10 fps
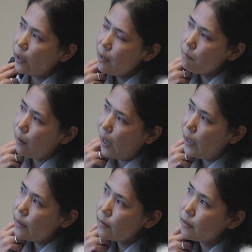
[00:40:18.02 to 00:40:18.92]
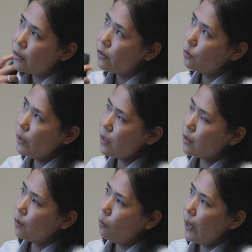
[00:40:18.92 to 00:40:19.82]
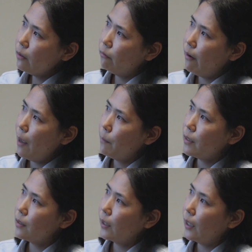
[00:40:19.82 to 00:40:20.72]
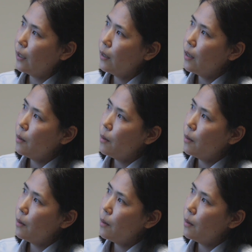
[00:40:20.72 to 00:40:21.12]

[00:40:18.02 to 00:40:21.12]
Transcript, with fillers: train mice to switch quite rapidly